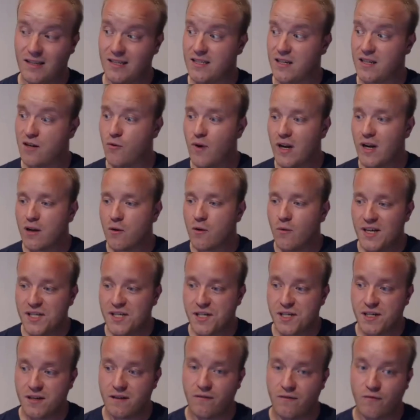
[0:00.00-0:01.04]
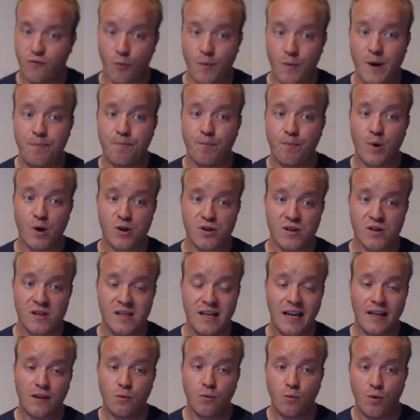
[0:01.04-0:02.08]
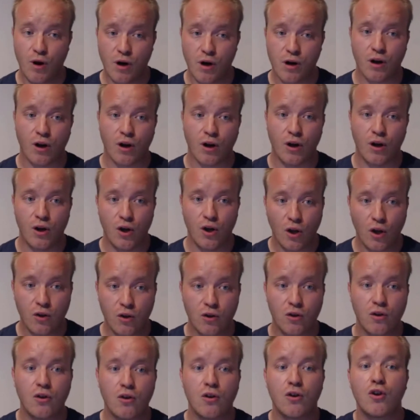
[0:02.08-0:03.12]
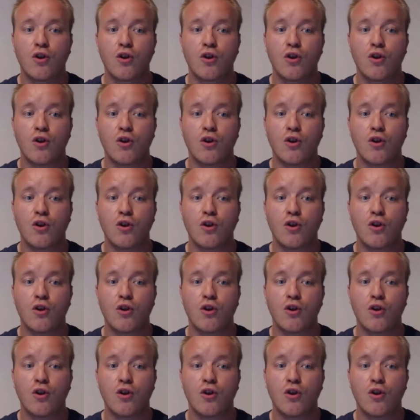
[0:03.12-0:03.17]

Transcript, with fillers: that's a great question. For me personally, at work, not